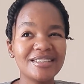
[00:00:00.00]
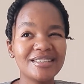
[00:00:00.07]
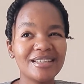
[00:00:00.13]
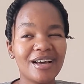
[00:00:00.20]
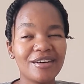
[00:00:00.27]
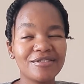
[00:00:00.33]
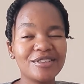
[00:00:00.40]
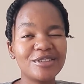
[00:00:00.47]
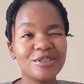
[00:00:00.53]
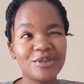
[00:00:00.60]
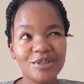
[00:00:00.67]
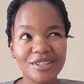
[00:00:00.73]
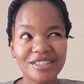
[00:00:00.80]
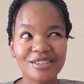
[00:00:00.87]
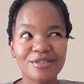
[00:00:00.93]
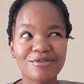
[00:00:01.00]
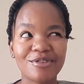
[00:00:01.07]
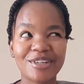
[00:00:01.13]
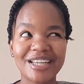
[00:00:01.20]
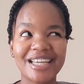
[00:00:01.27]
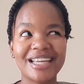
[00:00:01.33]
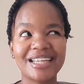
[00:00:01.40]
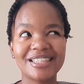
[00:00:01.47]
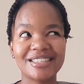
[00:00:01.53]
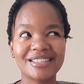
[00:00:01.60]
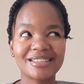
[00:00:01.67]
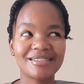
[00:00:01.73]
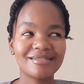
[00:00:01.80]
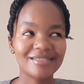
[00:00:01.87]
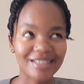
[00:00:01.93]
after 2 years of working at
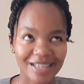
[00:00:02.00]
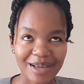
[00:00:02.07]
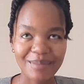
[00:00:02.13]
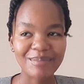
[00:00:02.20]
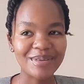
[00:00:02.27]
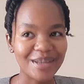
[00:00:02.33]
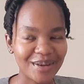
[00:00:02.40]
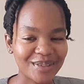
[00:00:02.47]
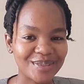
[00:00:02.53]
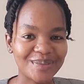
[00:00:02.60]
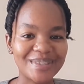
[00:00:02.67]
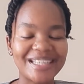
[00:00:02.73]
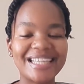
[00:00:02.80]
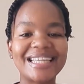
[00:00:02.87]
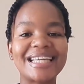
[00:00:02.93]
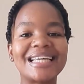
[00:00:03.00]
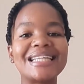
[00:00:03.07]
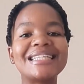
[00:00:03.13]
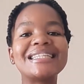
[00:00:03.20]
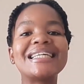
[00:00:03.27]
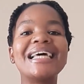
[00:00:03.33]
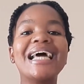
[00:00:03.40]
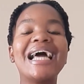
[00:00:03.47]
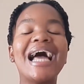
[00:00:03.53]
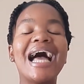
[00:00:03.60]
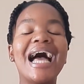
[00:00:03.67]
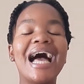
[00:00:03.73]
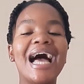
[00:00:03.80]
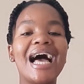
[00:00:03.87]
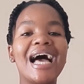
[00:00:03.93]
the company I was working at,
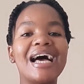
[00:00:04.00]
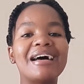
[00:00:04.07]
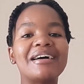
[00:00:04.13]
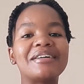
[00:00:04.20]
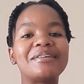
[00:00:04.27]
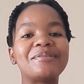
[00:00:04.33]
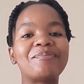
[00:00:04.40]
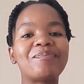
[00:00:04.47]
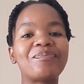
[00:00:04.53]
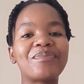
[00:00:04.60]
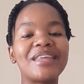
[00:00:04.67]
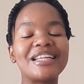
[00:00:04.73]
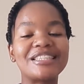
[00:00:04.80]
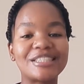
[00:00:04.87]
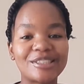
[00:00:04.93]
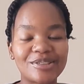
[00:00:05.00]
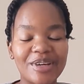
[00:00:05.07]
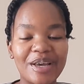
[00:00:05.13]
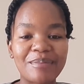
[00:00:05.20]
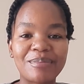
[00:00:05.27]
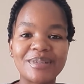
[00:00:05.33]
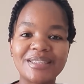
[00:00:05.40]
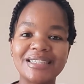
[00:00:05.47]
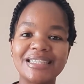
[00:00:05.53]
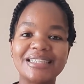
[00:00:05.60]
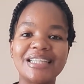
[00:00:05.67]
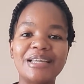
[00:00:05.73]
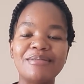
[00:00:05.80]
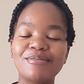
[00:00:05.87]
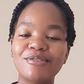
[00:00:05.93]
it just so happened that
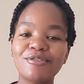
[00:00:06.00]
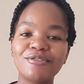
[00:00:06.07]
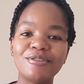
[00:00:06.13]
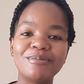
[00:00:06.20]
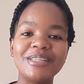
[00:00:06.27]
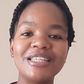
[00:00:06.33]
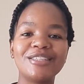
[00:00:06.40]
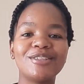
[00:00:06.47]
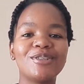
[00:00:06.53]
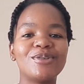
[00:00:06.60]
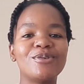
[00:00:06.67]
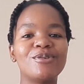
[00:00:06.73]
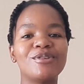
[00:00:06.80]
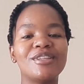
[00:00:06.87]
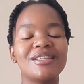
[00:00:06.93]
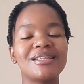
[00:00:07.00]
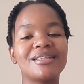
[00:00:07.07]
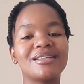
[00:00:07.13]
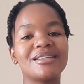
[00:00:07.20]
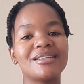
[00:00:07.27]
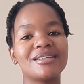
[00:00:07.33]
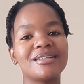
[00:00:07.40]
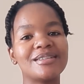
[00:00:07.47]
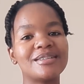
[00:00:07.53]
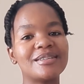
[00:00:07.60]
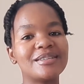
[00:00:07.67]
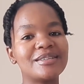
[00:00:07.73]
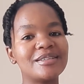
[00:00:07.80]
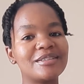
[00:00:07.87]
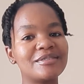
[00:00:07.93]
they moved me to
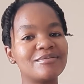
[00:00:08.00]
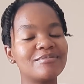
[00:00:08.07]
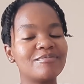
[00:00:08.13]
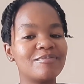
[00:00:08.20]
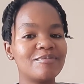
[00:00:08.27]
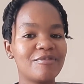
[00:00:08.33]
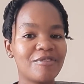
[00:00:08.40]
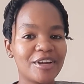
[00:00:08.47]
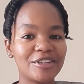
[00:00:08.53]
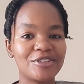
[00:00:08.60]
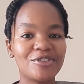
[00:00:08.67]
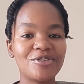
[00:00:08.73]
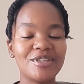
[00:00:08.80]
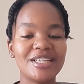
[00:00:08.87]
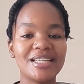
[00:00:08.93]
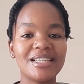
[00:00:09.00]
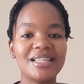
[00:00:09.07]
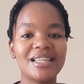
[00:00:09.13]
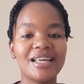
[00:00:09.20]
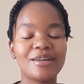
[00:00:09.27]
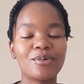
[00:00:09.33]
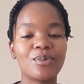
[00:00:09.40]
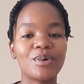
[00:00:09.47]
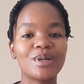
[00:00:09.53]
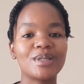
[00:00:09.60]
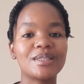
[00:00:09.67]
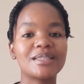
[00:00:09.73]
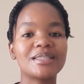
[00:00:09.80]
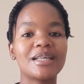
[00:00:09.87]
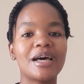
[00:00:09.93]
the factory that
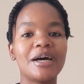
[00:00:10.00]
was